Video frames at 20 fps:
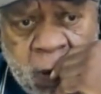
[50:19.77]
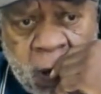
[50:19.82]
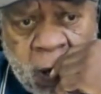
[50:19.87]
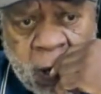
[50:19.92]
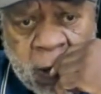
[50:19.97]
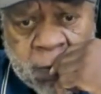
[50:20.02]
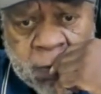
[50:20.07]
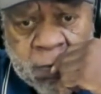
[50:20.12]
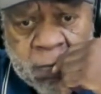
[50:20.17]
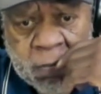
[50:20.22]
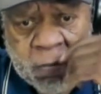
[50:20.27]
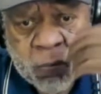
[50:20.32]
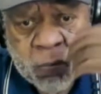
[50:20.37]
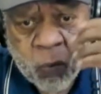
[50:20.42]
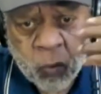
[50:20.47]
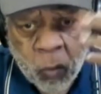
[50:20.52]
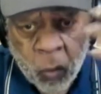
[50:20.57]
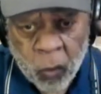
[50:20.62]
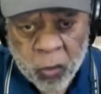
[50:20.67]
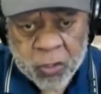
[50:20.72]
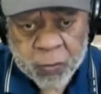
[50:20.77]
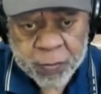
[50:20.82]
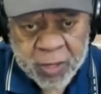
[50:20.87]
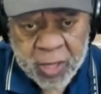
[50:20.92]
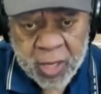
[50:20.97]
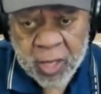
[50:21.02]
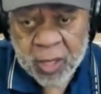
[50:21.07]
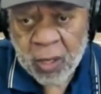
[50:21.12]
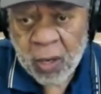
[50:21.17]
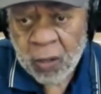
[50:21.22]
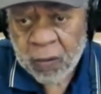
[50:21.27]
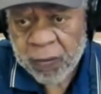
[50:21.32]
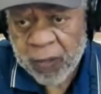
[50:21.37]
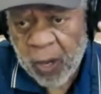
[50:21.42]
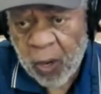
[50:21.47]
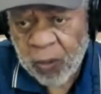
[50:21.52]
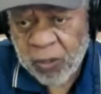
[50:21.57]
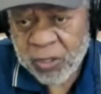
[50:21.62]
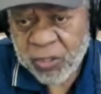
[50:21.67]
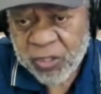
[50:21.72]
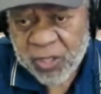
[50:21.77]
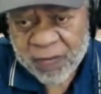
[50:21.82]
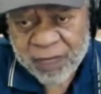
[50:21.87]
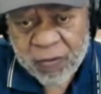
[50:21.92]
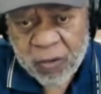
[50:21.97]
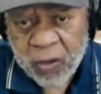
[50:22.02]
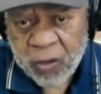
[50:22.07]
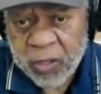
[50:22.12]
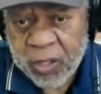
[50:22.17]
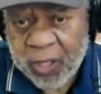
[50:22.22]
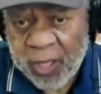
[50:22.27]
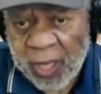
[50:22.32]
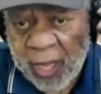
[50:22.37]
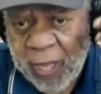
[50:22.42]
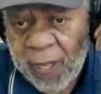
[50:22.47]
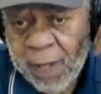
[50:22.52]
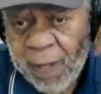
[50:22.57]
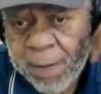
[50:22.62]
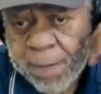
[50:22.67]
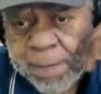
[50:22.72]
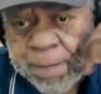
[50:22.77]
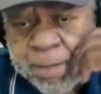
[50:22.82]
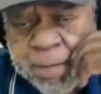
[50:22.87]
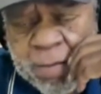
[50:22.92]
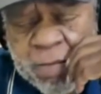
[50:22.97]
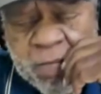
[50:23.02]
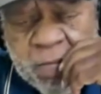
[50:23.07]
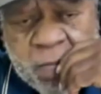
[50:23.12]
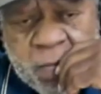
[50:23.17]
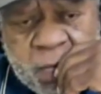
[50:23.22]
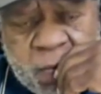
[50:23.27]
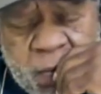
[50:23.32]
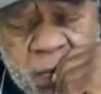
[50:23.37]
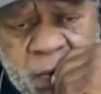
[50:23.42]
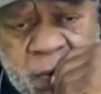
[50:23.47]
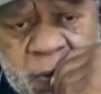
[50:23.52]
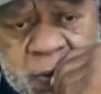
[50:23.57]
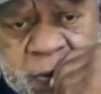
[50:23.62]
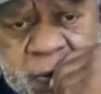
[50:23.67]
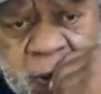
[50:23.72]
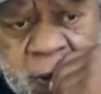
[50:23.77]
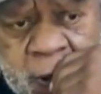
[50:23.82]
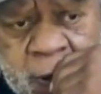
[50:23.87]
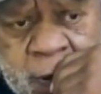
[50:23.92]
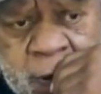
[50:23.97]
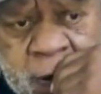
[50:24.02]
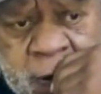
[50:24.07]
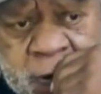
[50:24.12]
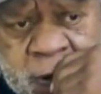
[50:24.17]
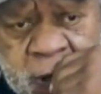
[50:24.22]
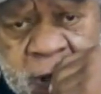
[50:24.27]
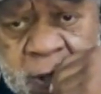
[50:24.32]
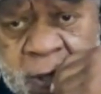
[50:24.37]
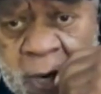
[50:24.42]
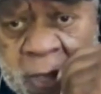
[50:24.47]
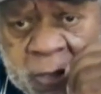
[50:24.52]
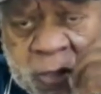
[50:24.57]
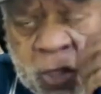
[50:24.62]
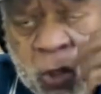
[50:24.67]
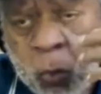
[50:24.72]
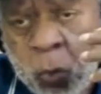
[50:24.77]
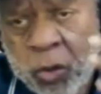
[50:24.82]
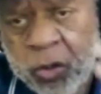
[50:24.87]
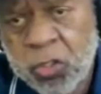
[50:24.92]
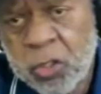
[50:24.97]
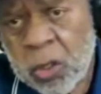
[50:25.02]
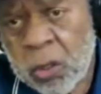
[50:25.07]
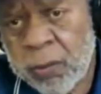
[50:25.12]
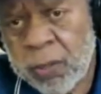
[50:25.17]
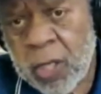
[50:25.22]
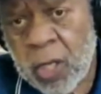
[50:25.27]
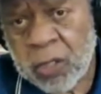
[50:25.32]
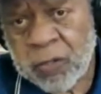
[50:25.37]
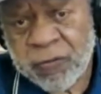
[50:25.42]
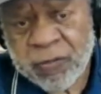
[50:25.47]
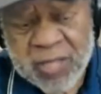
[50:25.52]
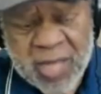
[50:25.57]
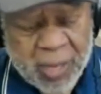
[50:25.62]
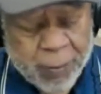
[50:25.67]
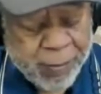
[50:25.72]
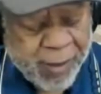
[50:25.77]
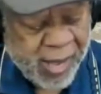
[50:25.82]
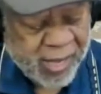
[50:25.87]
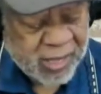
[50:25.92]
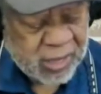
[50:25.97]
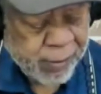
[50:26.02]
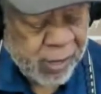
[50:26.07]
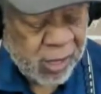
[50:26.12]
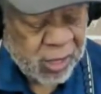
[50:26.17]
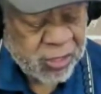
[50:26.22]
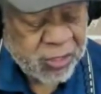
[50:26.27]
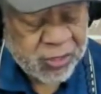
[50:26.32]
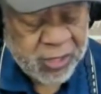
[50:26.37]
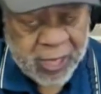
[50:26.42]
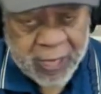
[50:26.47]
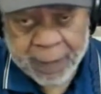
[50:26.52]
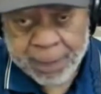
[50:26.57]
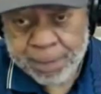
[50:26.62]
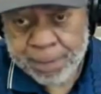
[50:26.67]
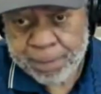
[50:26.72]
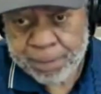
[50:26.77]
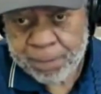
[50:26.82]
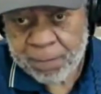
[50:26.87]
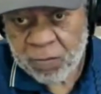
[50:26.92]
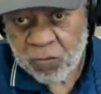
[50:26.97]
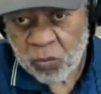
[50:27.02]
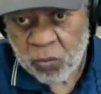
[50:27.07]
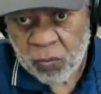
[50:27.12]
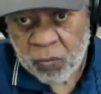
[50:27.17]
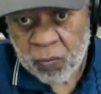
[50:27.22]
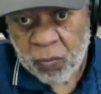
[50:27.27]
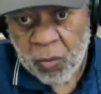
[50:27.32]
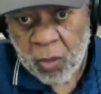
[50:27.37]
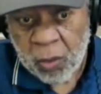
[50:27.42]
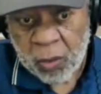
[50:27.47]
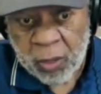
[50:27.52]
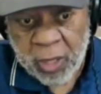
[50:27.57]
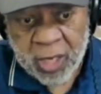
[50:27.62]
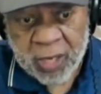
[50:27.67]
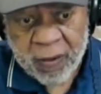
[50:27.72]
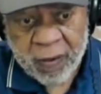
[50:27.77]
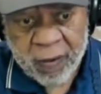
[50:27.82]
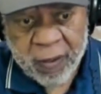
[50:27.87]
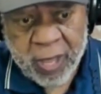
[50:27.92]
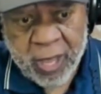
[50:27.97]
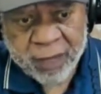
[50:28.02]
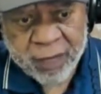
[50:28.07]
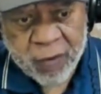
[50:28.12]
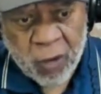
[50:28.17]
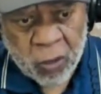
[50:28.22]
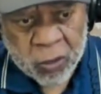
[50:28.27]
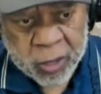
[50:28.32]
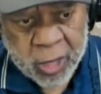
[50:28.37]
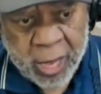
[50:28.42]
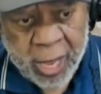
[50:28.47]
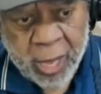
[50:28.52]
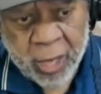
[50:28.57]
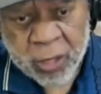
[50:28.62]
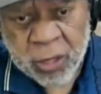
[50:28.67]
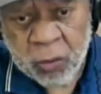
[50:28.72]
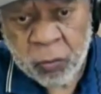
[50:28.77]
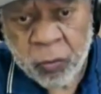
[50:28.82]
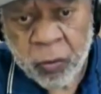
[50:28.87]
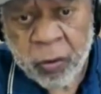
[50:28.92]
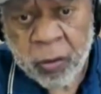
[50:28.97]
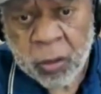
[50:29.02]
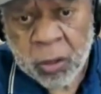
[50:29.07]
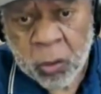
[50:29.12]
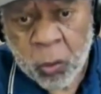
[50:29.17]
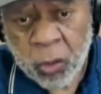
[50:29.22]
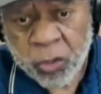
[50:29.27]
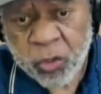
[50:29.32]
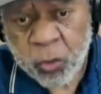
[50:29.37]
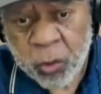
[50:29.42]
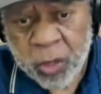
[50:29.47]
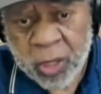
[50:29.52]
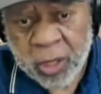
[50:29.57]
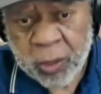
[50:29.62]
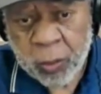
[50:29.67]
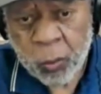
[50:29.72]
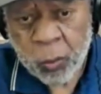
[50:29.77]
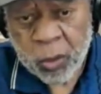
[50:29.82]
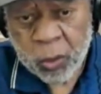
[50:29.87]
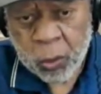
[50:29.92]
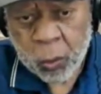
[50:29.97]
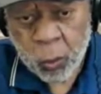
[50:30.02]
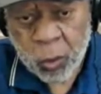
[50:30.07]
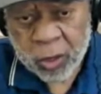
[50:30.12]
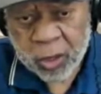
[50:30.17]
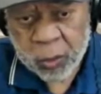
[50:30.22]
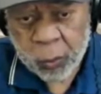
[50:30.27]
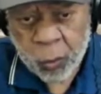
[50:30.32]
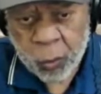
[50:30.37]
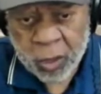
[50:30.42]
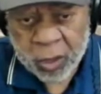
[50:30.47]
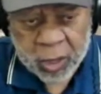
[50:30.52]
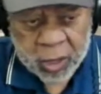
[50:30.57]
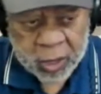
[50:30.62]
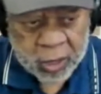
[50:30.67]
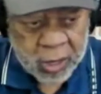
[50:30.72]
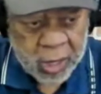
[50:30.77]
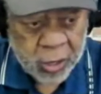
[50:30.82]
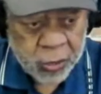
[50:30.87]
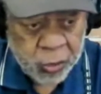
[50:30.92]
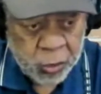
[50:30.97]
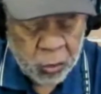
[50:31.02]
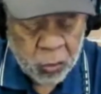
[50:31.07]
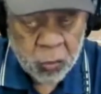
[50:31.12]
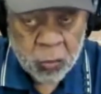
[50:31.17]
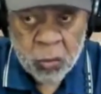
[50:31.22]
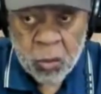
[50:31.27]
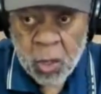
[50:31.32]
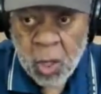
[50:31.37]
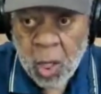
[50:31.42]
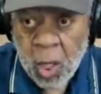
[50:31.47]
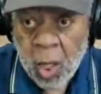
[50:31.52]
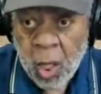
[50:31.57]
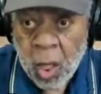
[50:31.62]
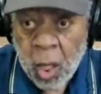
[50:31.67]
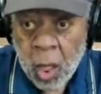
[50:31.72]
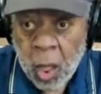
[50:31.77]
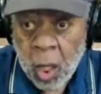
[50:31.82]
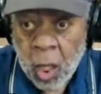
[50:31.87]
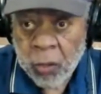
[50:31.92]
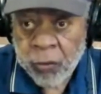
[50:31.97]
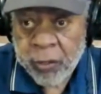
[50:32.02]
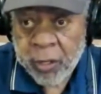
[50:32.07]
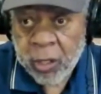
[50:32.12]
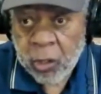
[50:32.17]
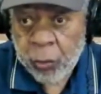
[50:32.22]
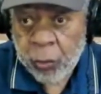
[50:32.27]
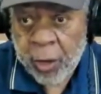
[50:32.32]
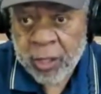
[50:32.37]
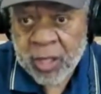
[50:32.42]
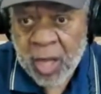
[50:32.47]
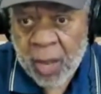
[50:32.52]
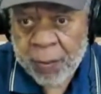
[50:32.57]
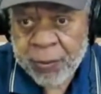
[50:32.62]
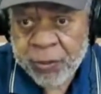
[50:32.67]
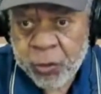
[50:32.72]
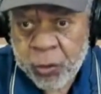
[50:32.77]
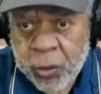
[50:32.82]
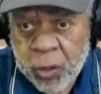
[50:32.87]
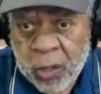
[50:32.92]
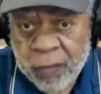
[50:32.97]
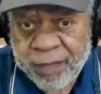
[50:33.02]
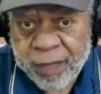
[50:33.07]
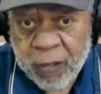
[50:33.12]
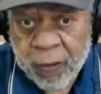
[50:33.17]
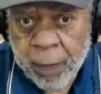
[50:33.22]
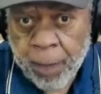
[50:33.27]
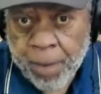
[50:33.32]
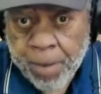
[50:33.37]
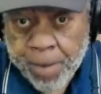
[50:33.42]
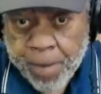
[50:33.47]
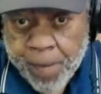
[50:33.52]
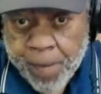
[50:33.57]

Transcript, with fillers: um, wars, me and all all this stuff you hear today is uh, is inconsequential because it's not backed by the state. They can have all the anger in the world. The question can what what what can they do other than create an opportunity for you?